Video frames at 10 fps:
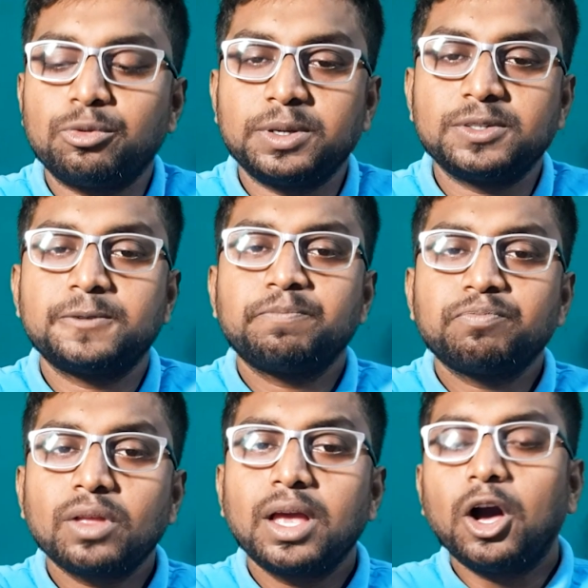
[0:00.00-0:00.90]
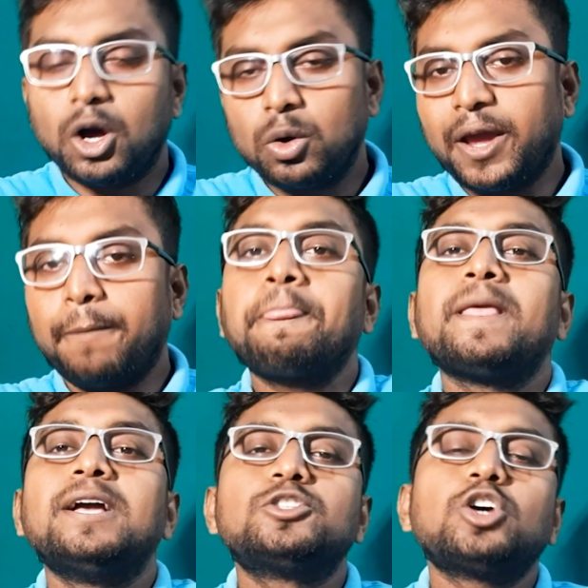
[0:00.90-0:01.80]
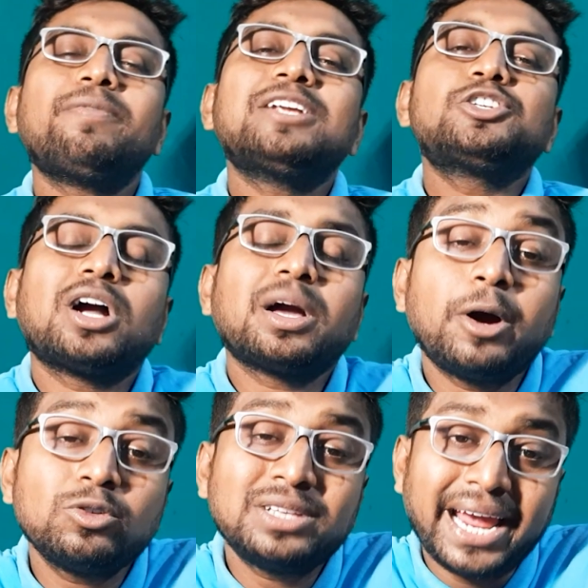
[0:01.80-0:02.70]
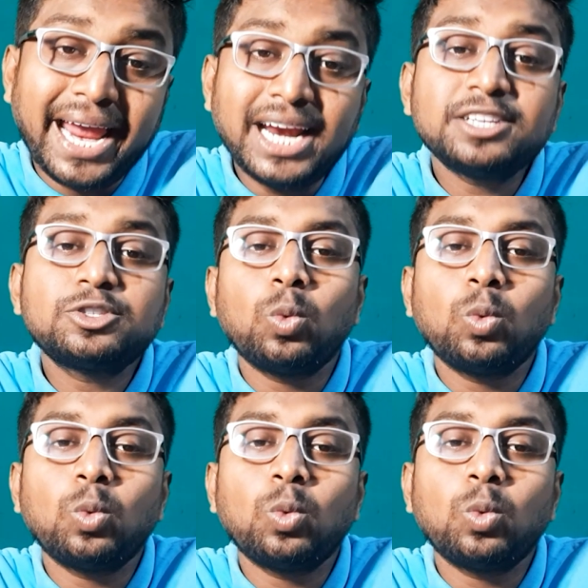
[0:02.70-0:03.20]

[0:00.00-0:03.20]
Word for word: rupees okay so if I talk about the eighth